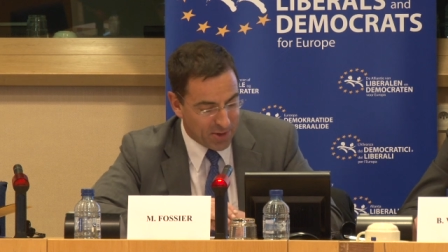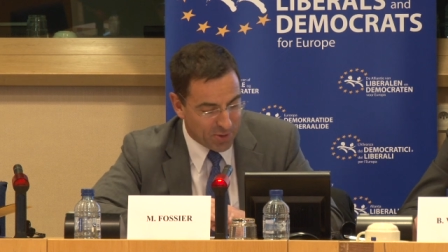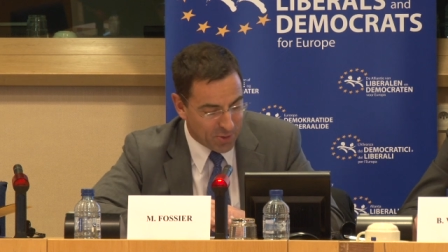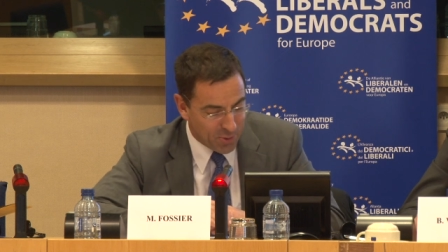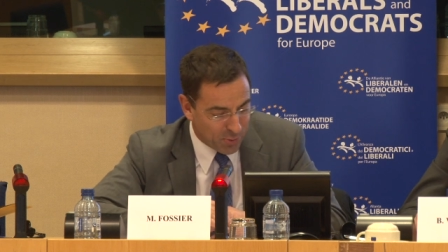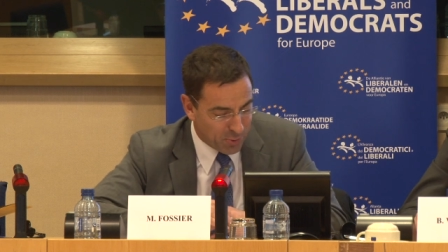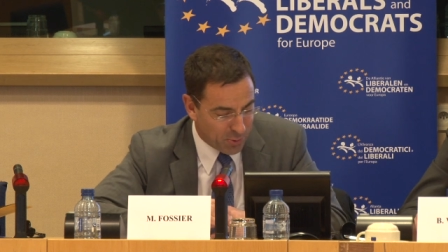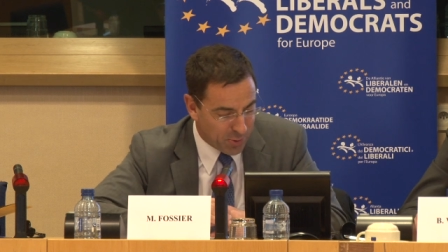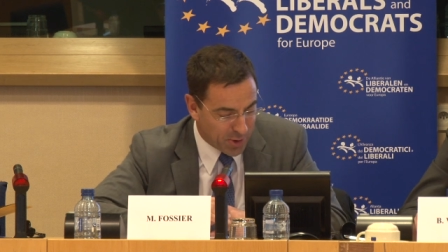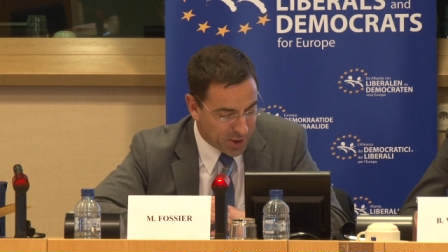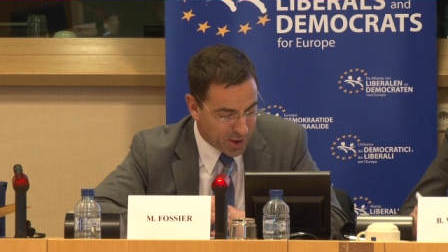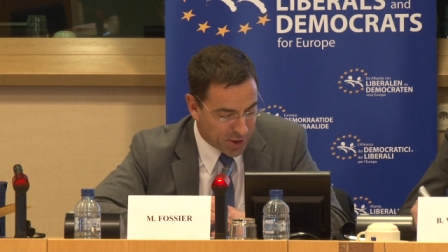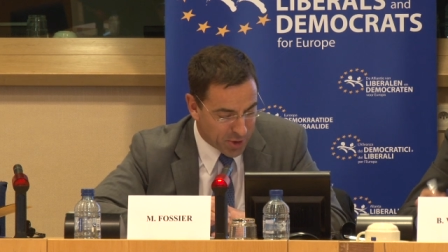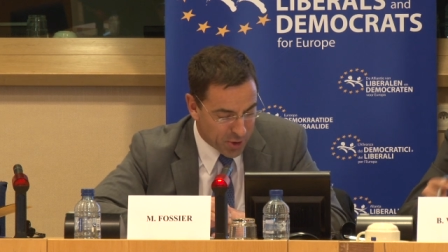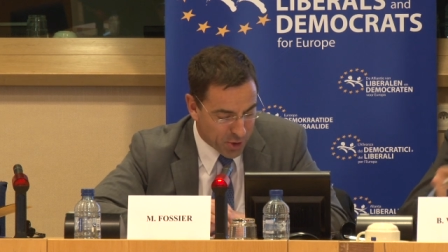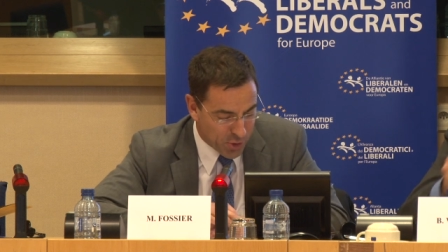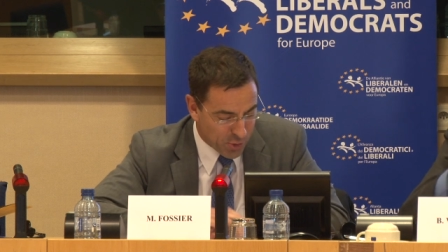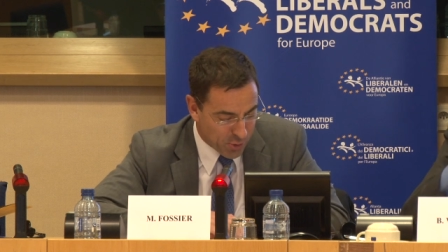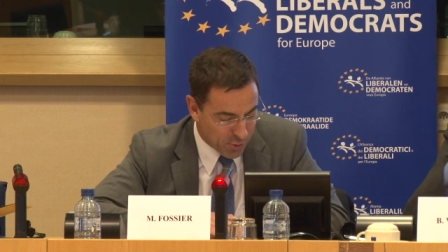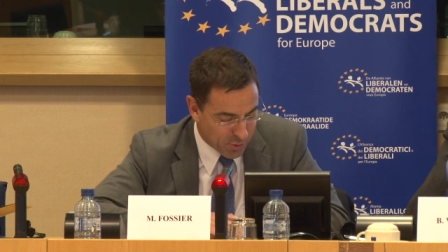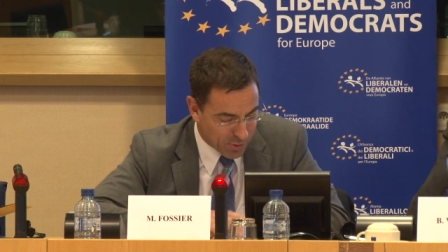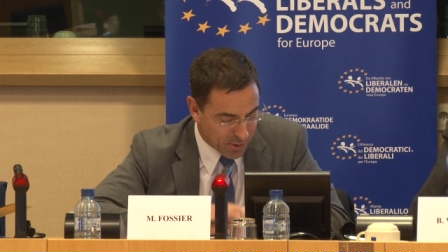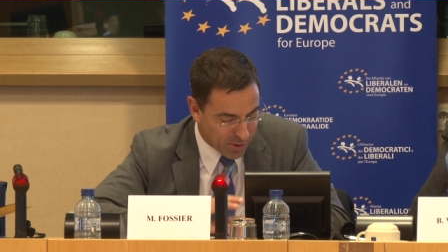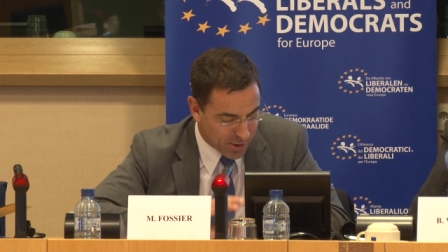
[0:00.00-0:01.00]

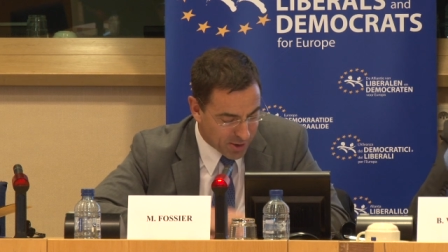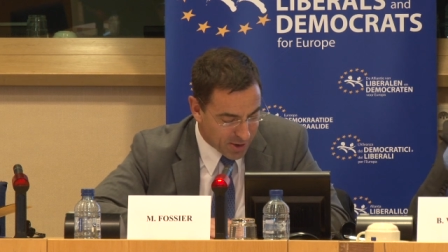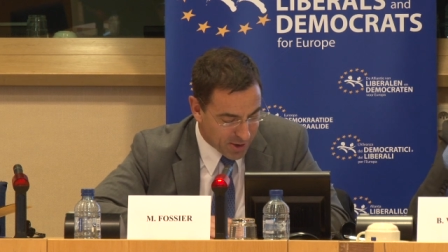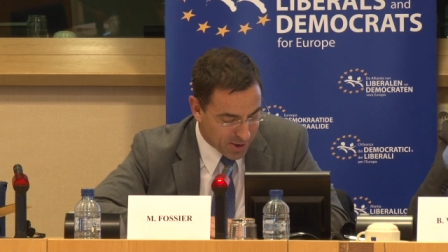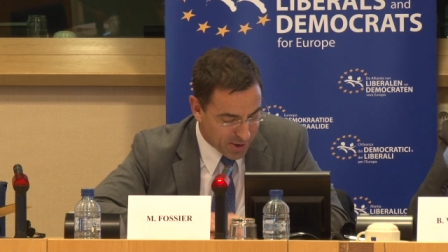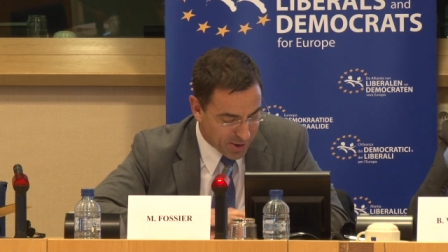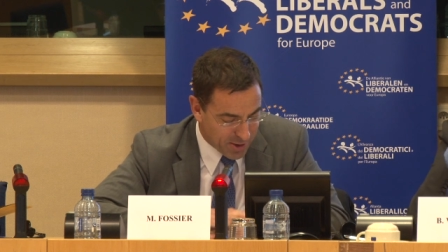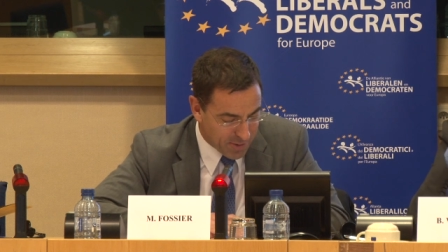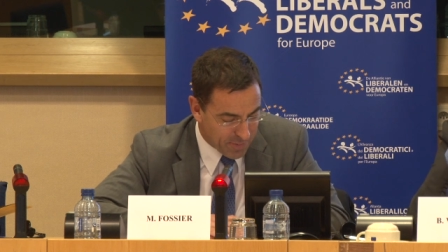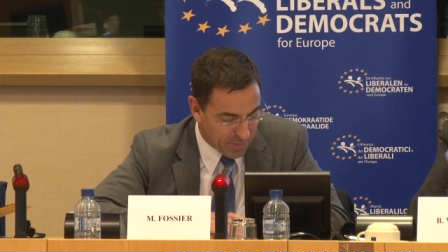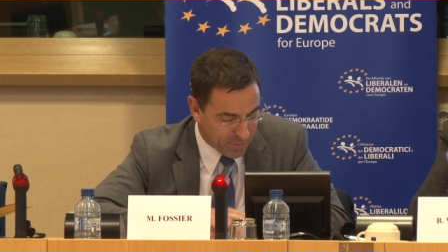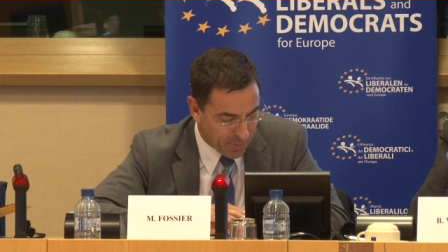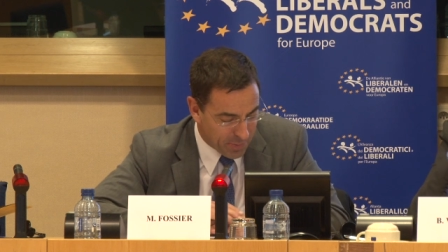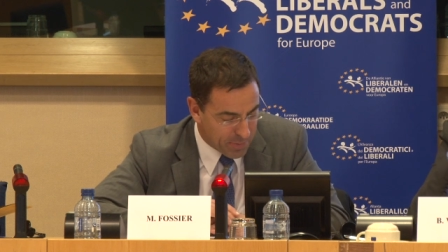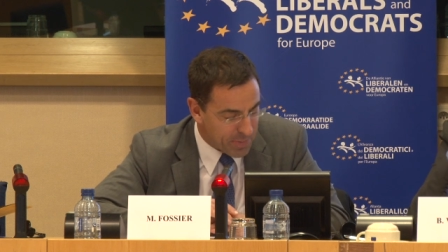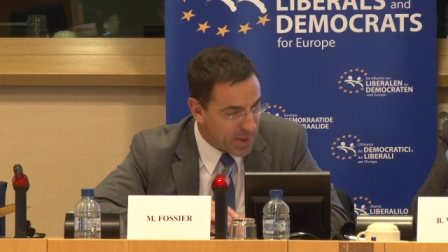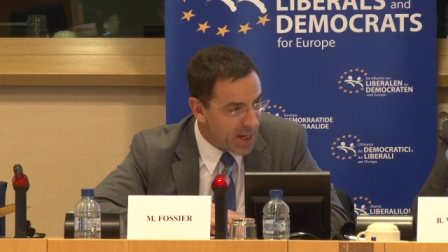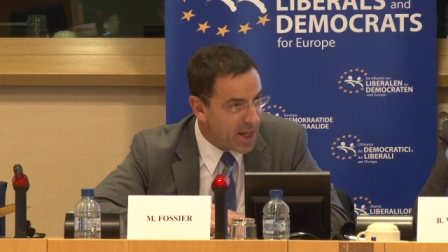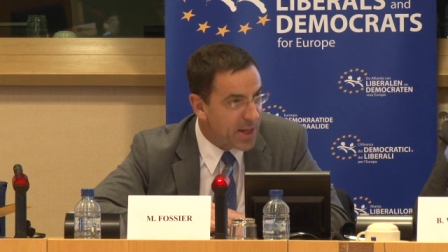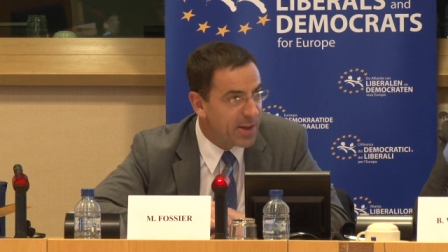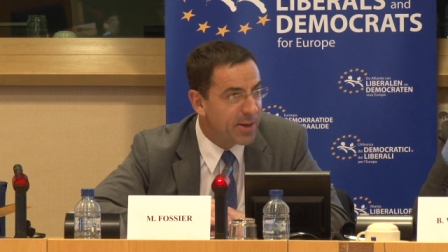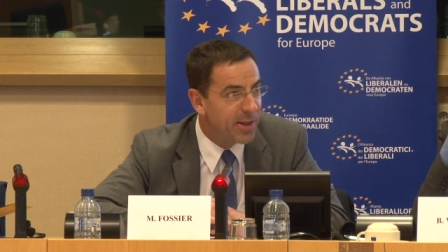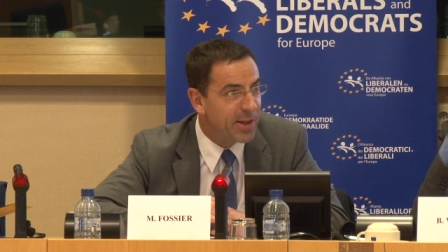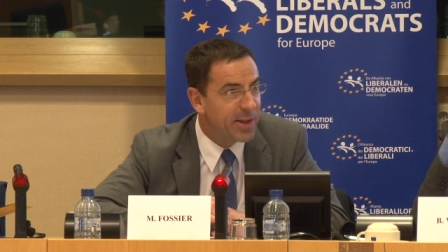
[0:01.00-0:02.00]
reassure
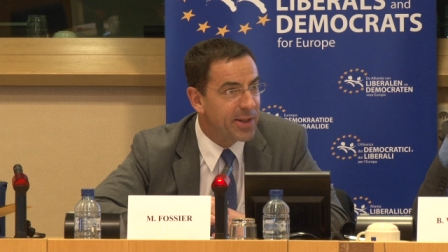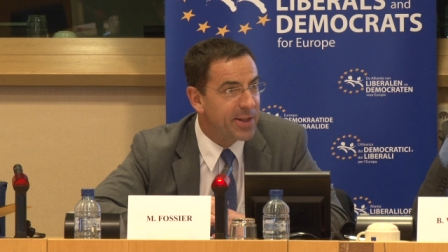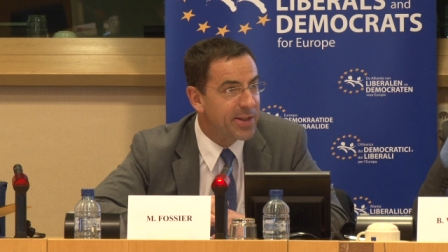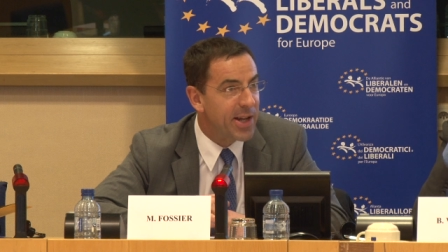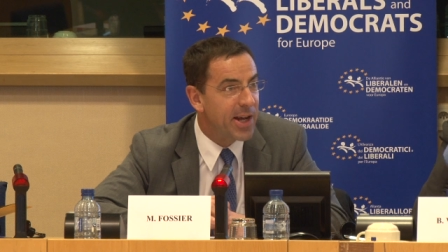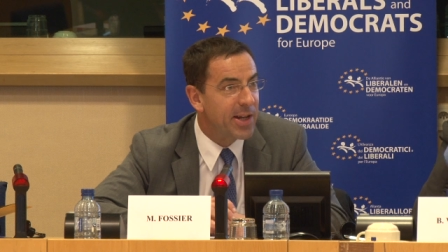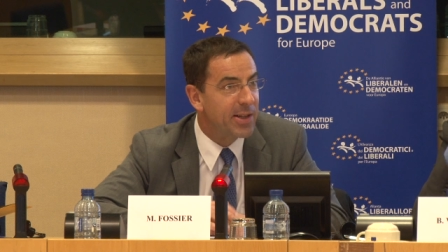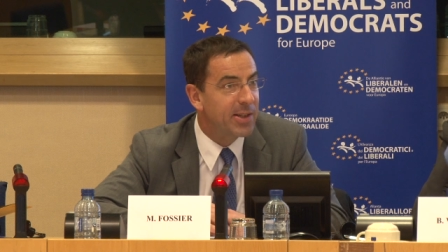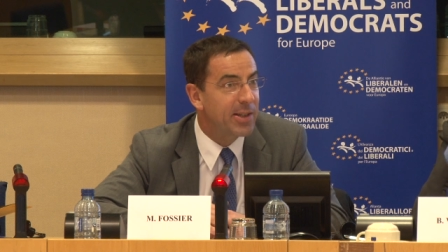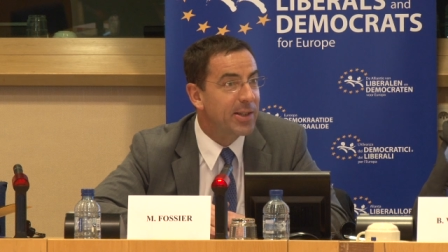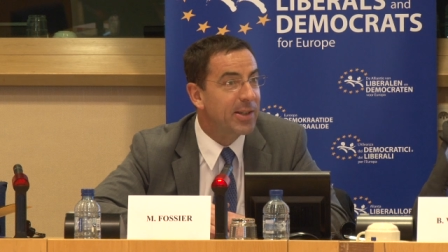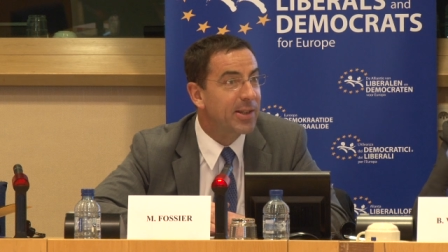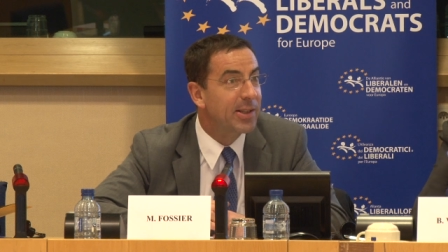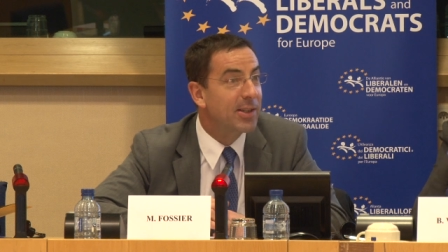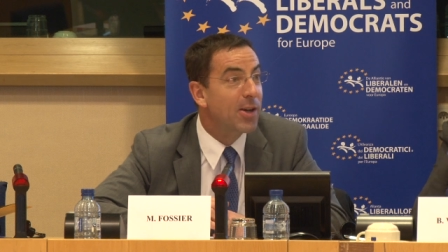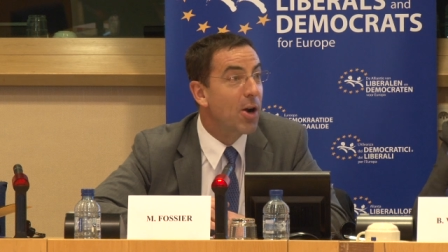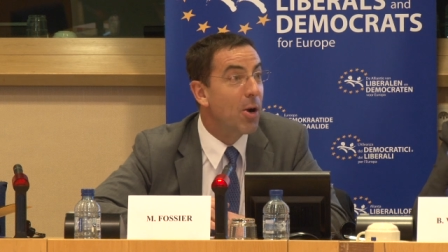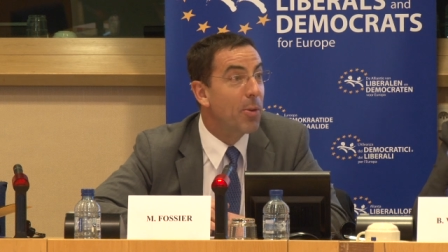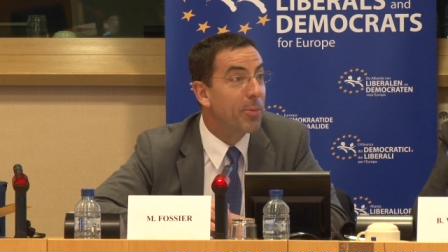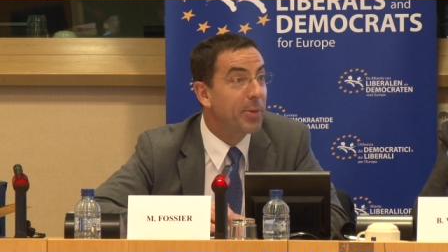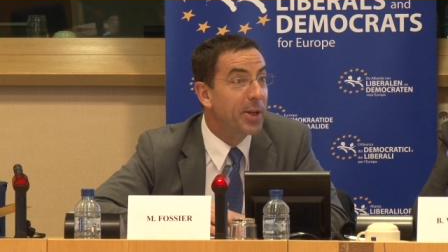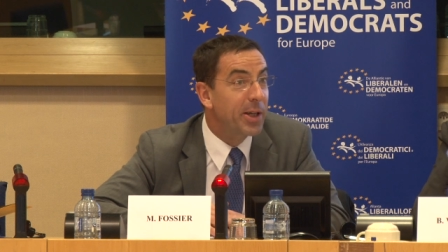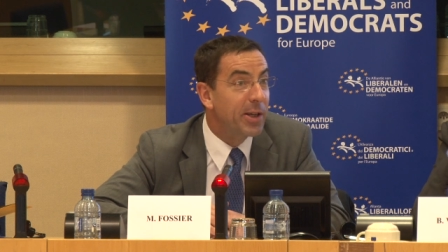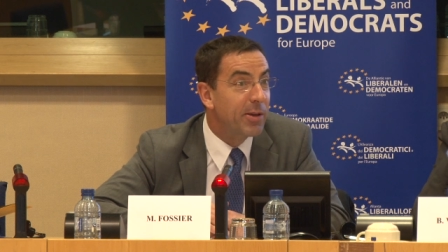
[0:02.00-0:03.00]
Ben is that it's
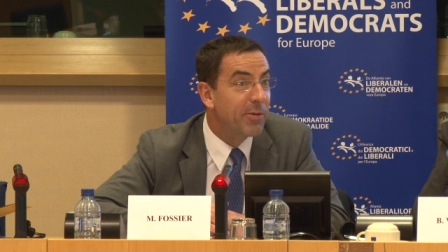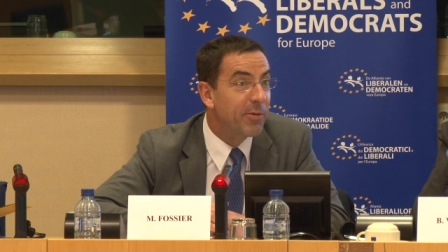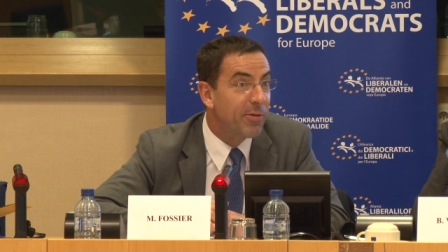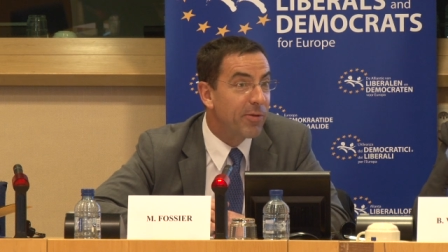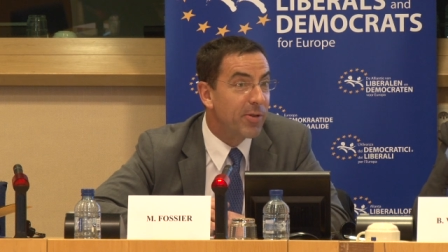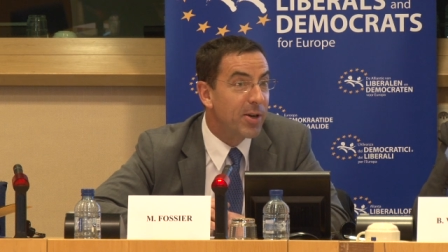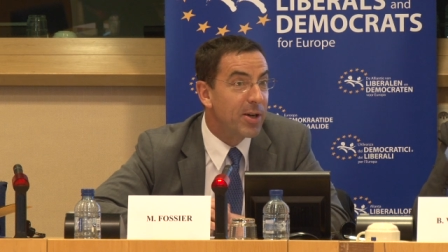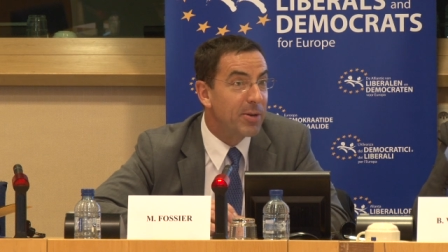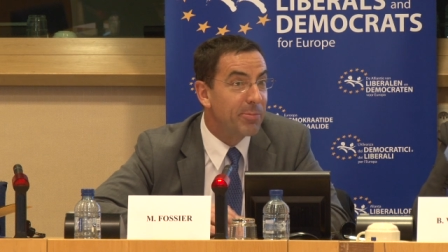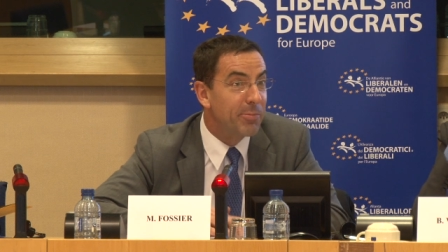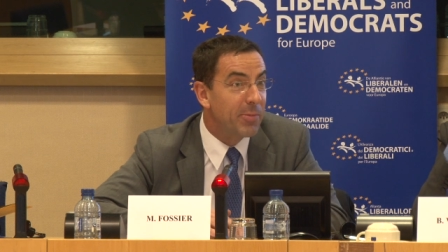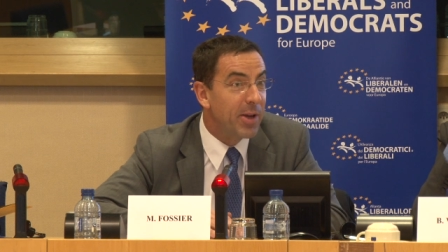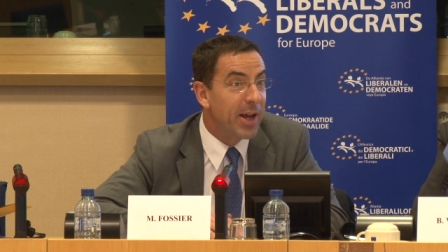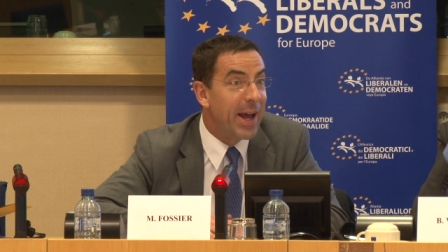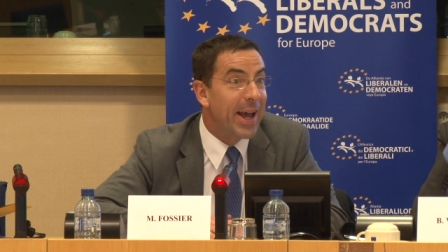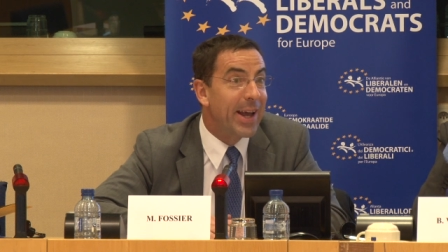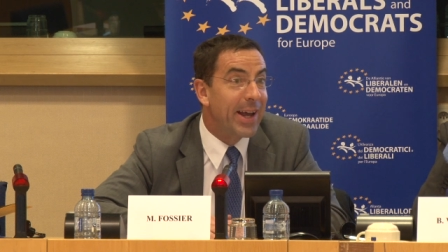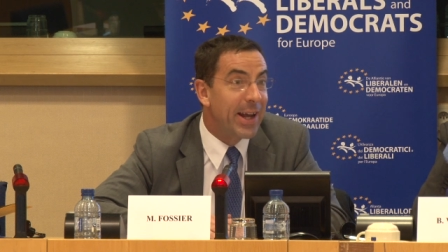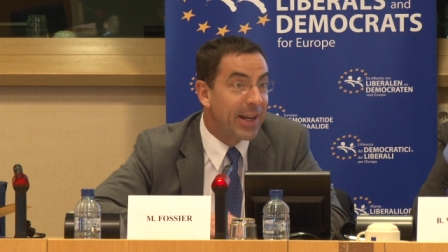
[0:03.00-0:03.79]
coming from